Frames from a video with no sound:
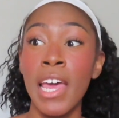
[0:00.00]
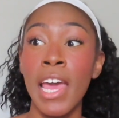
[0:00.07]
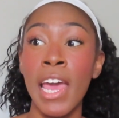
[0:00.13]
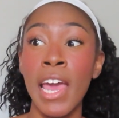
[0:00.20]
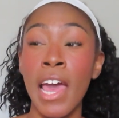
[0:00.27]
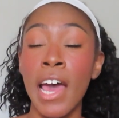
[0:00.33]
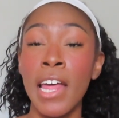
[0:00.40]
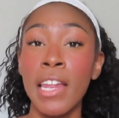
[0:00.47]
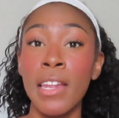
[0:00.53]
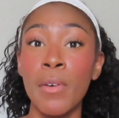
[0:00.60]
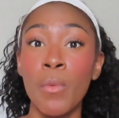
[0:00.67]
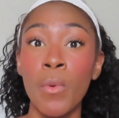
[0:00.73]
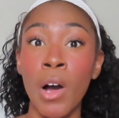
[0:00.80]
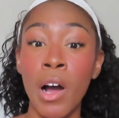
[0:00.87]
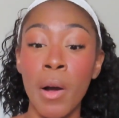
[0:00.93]
and
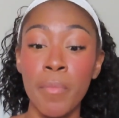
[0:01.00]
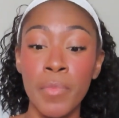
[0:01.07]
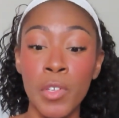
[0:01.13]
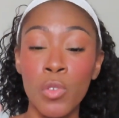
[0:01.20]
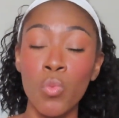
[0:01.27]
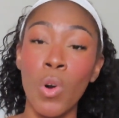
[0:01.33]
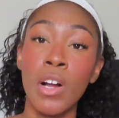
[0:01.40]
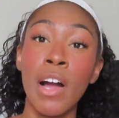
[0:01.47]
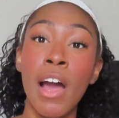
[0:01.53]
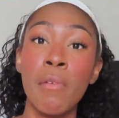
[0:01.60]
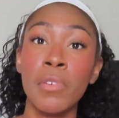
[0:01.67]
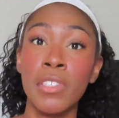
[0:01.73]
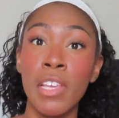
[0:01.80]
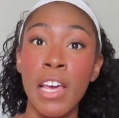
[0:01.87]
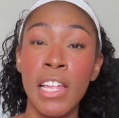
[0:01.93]
this one guy
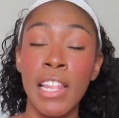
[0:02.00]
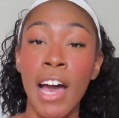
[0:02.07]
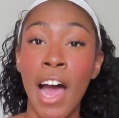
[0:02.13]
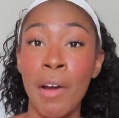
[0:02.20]
was saying that